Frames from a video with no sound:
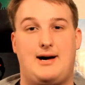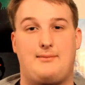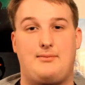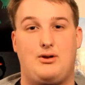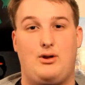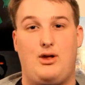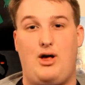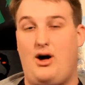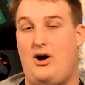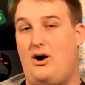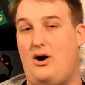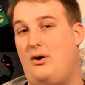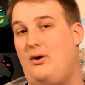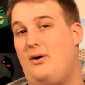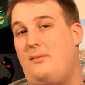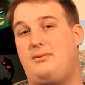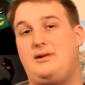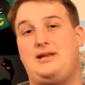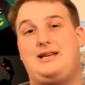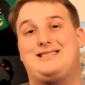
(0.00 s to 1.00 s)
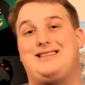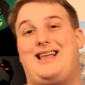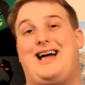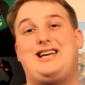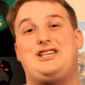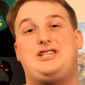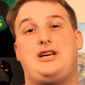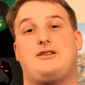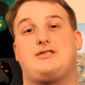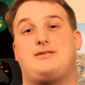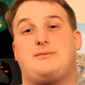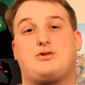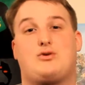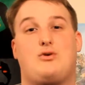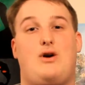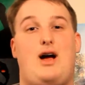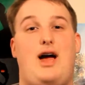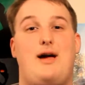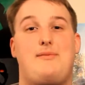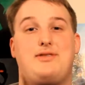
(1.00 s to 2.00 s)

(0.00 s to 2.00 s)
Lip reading: below. Please like, share, and subscribe.